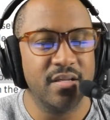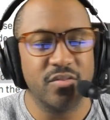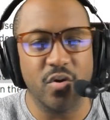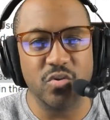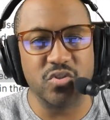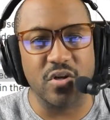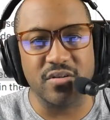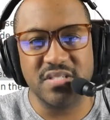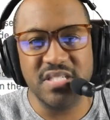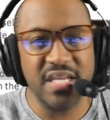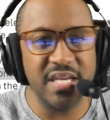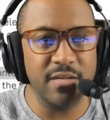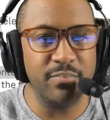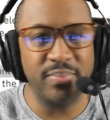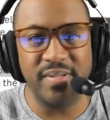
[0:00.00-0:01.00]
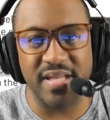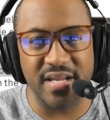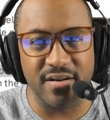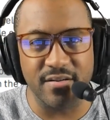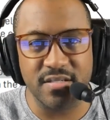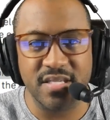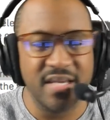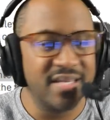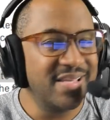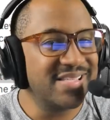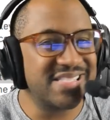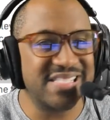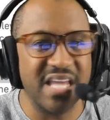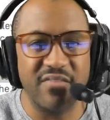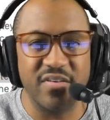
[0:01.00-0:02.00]
Those are ten players.
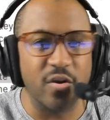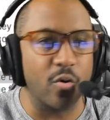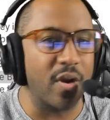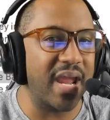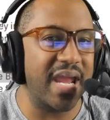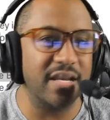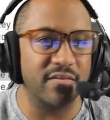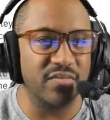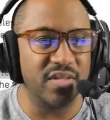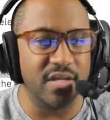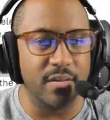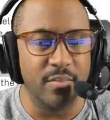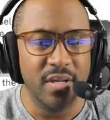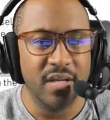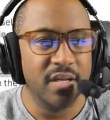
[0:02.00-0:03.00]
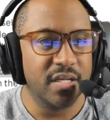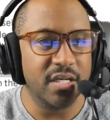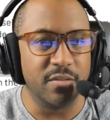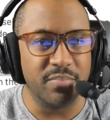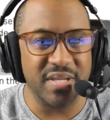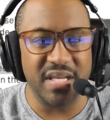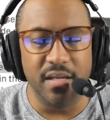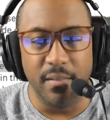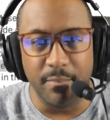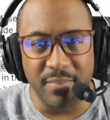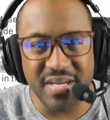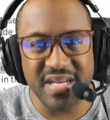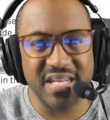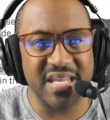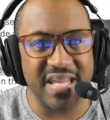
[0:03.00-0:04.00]
Seven or eight of them could be
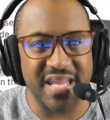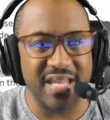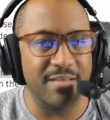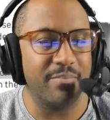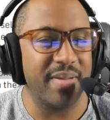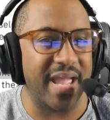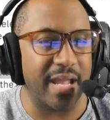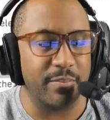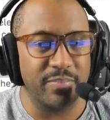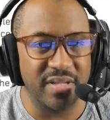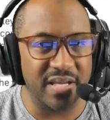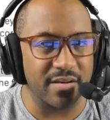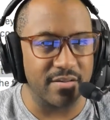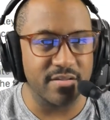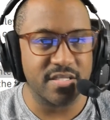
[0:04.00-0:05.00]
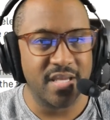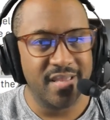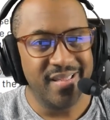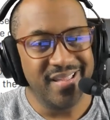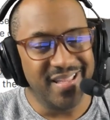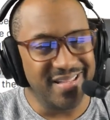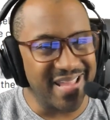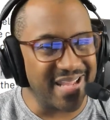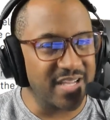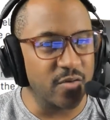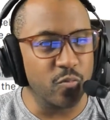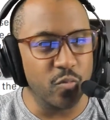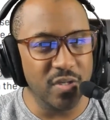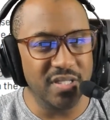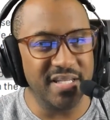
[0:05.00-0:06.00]
immediate impact players, and that
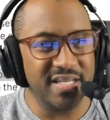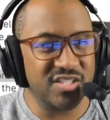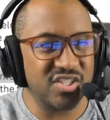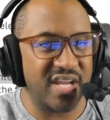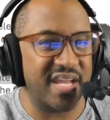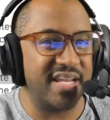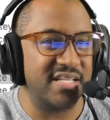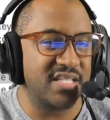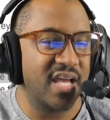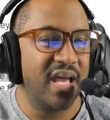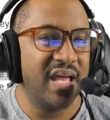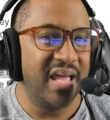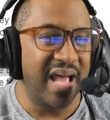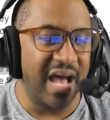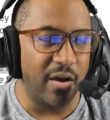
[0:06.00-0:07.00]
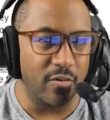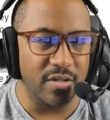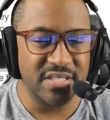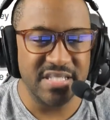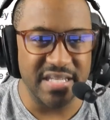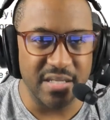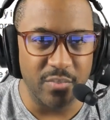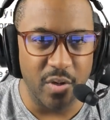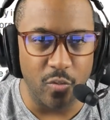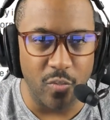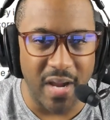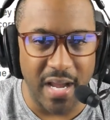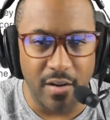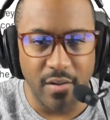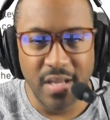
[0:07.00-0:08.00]
could really change our team
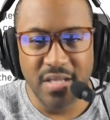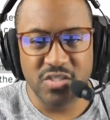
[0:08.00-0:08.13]
around.